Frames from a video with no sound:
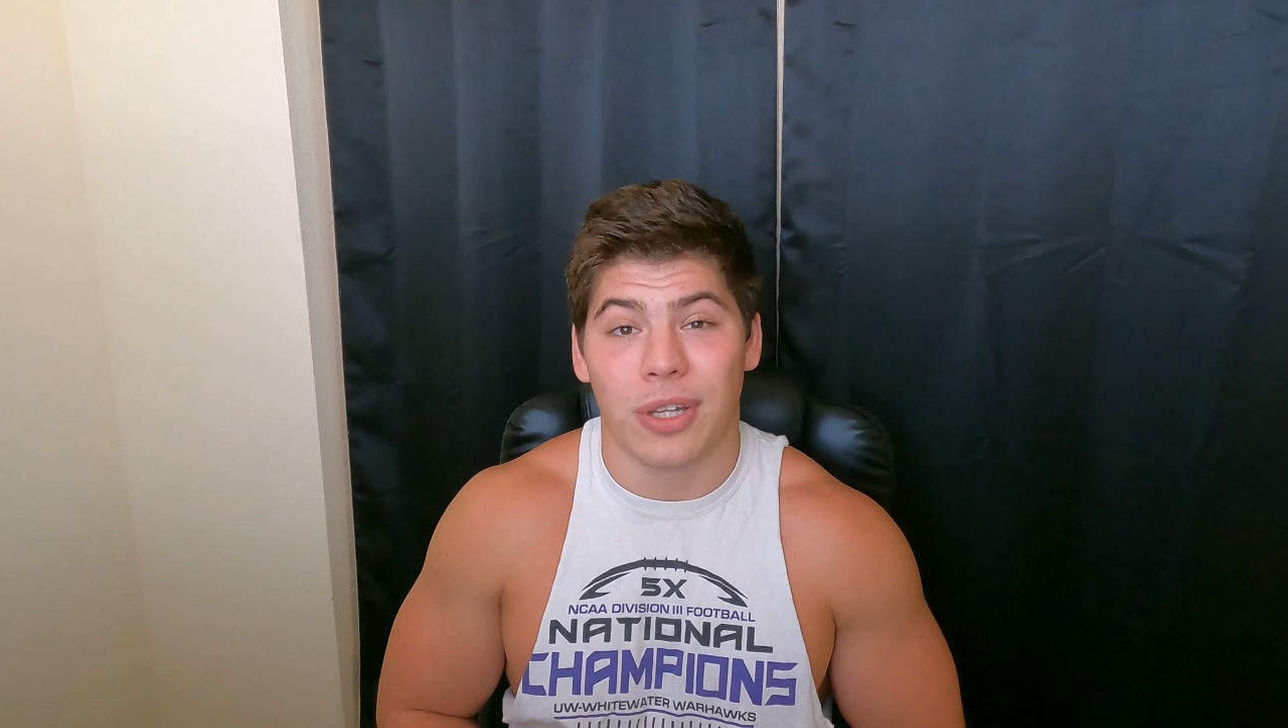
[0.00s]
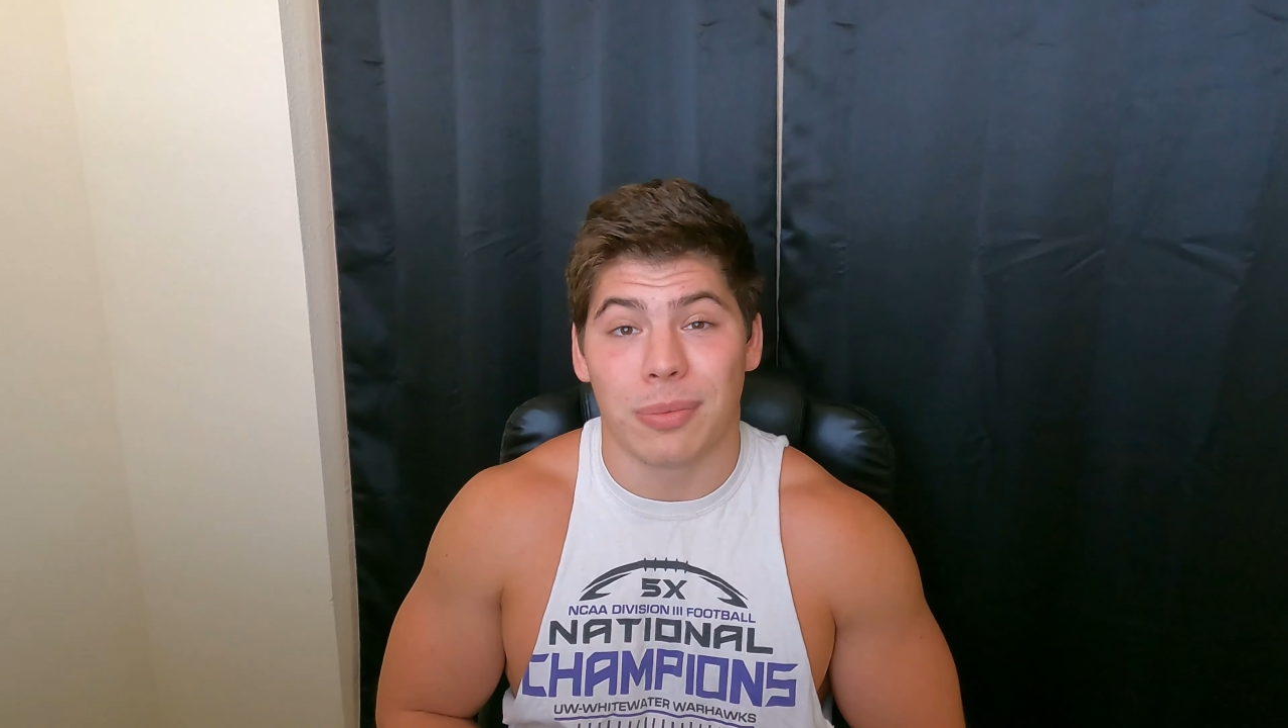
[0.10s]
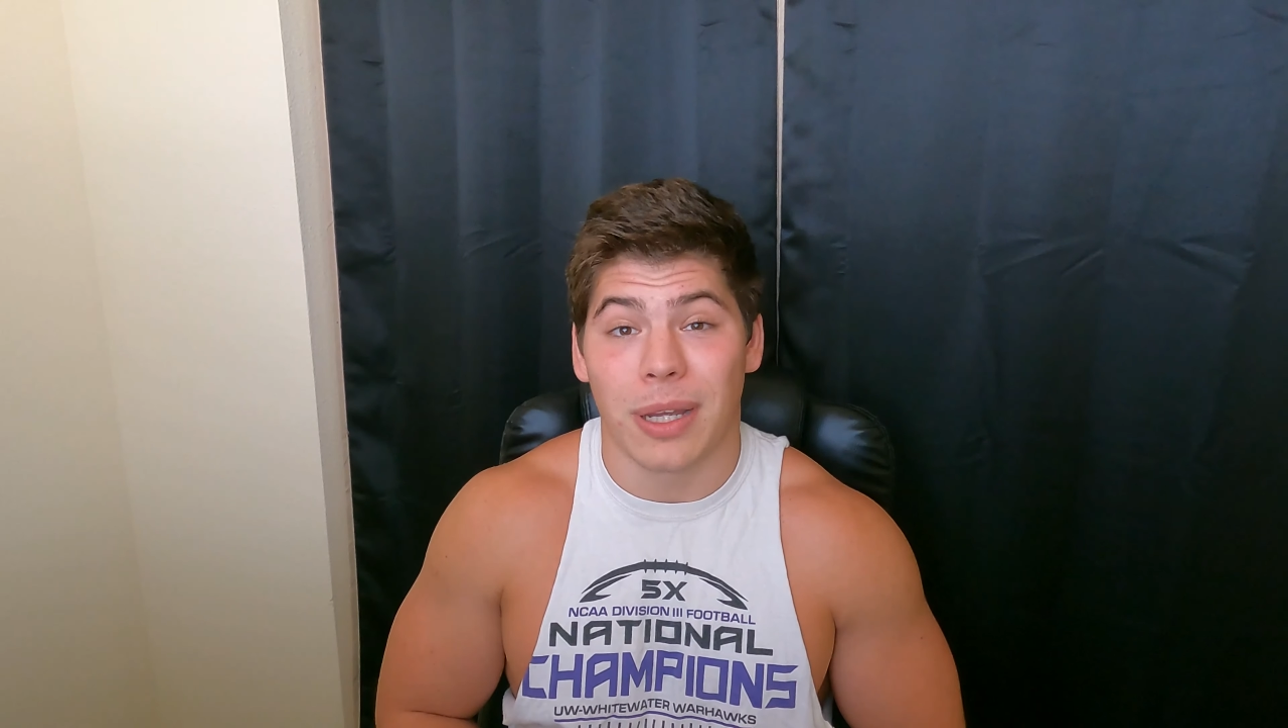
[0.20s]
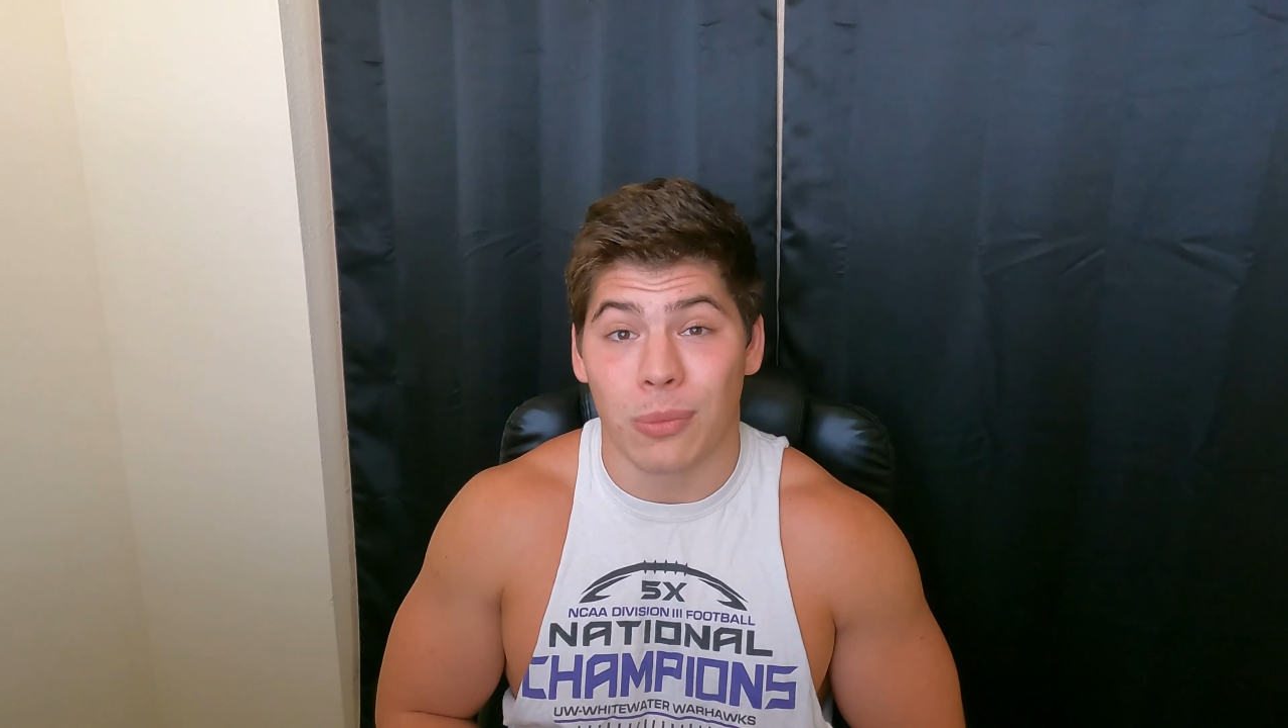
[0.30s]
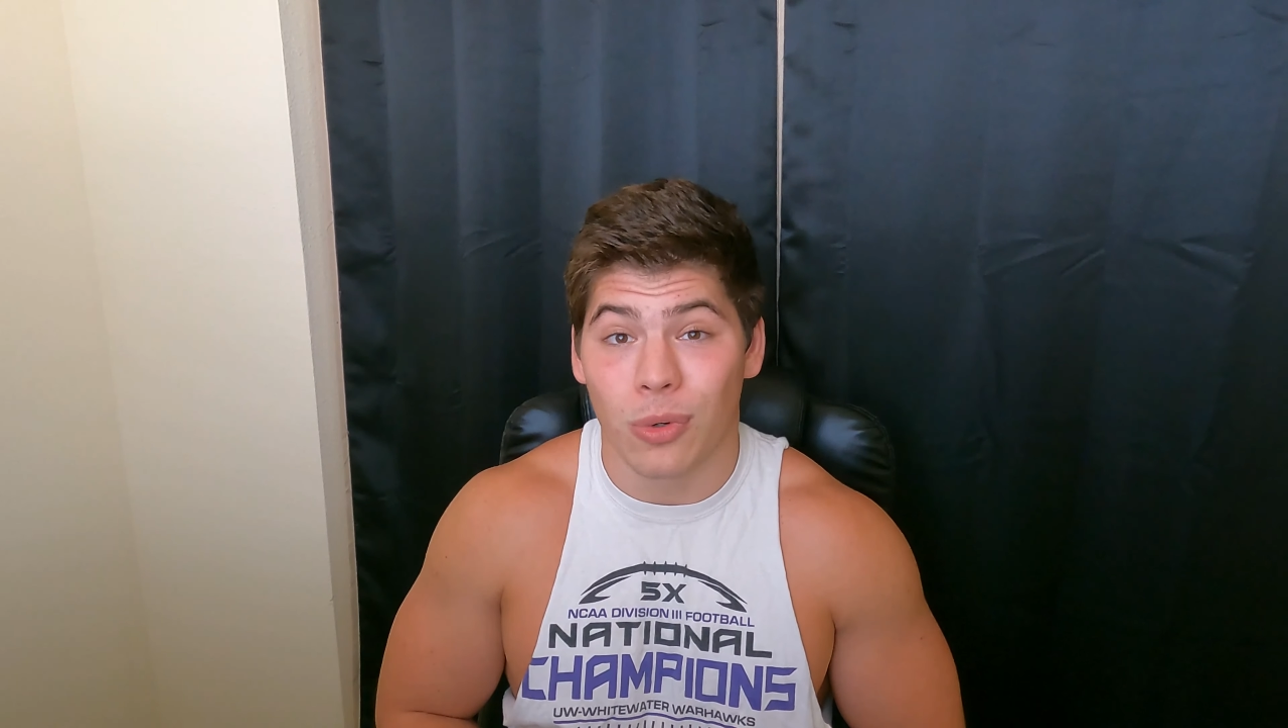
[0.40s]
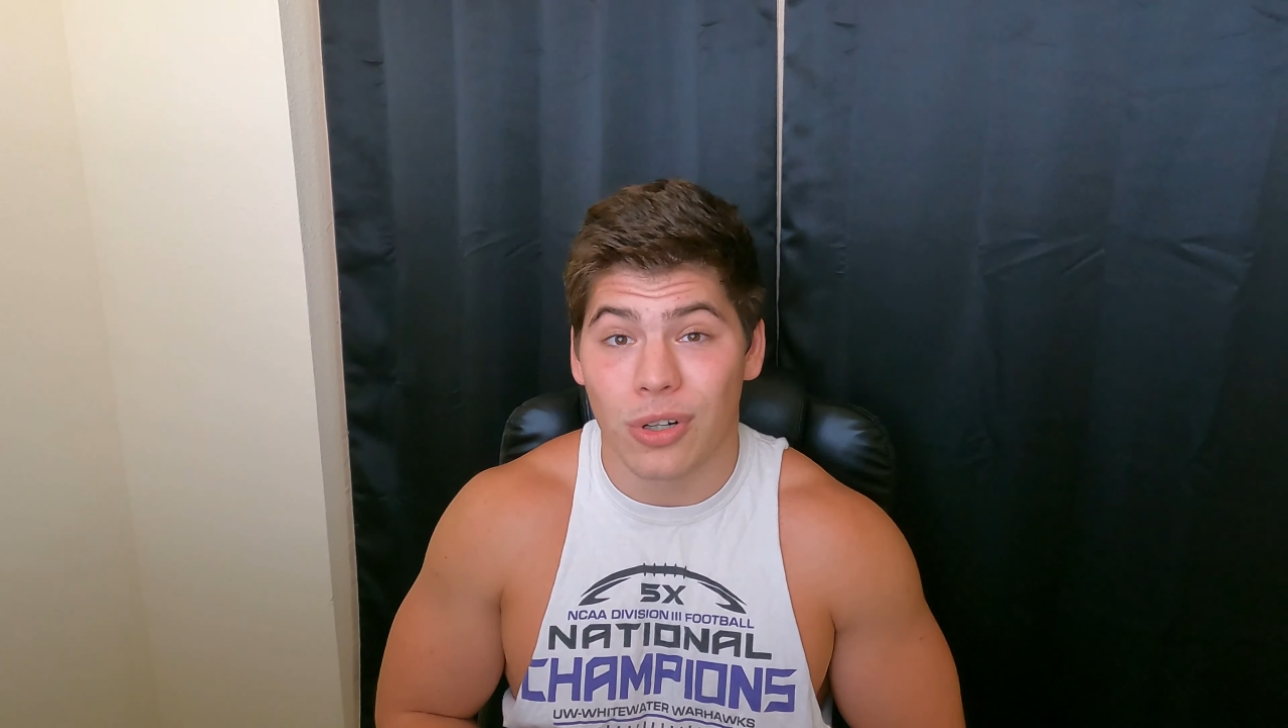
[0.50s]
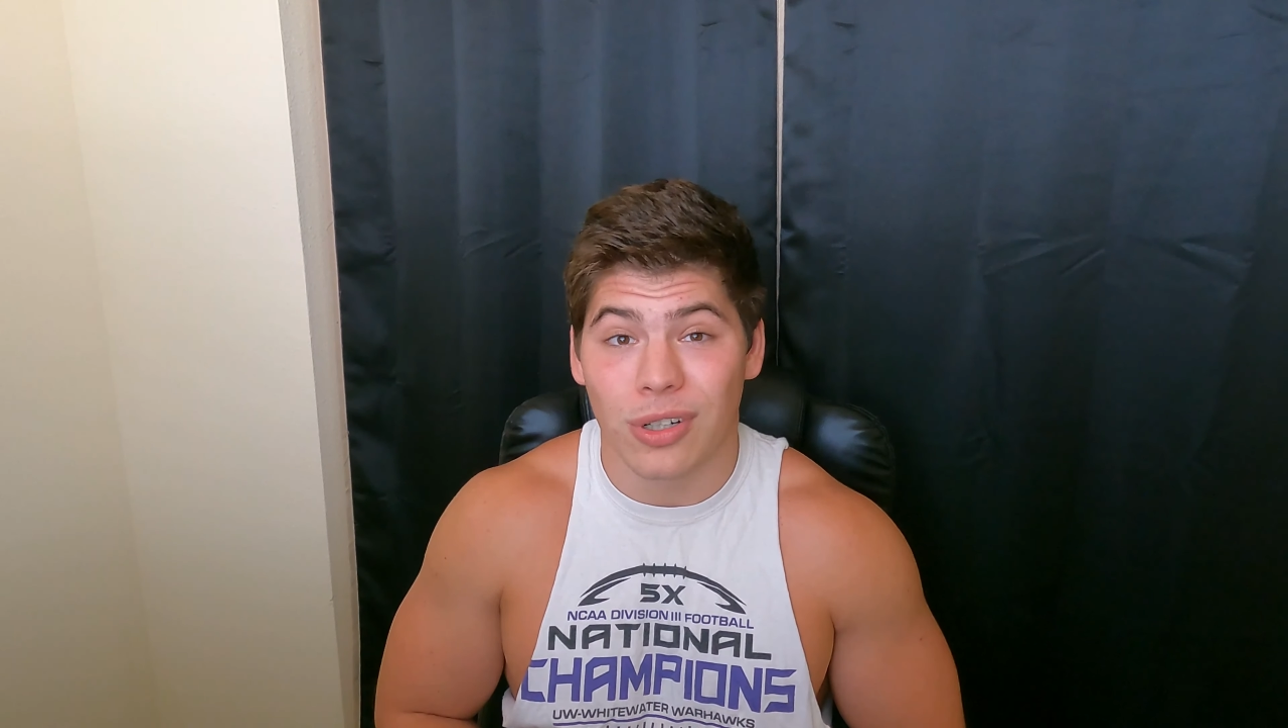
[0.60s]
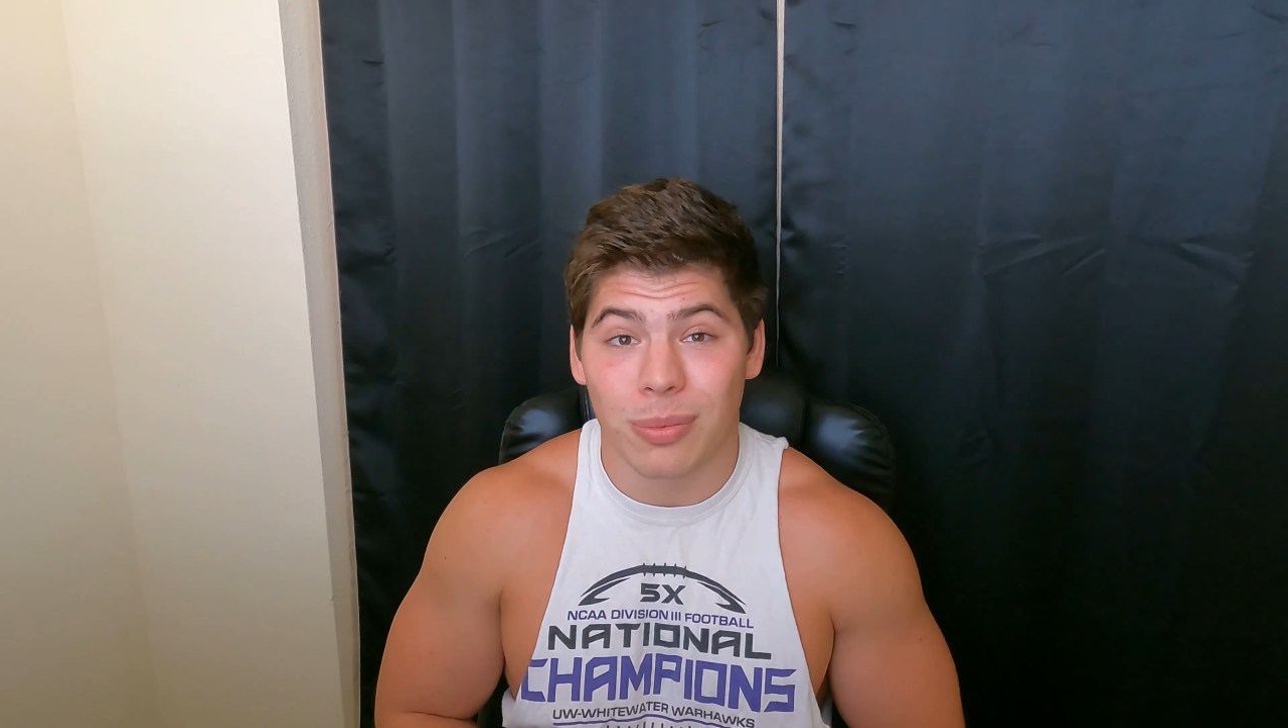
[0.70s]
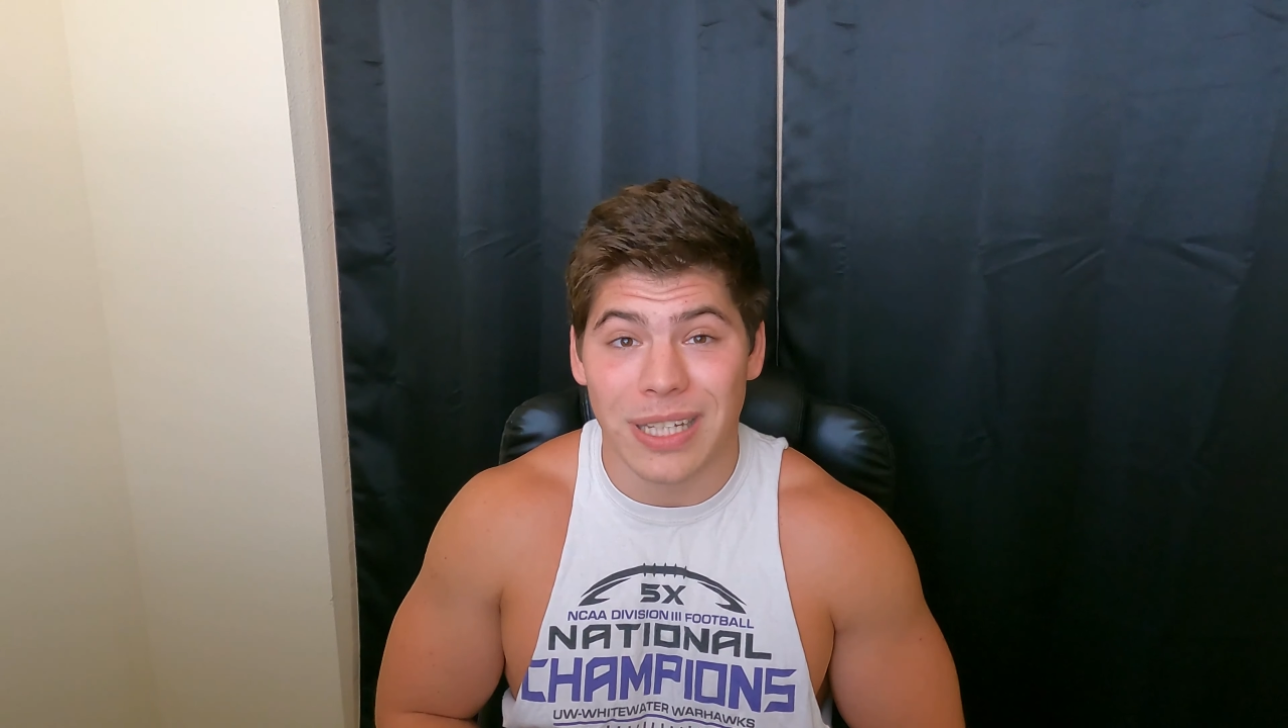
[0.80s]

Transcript: with my work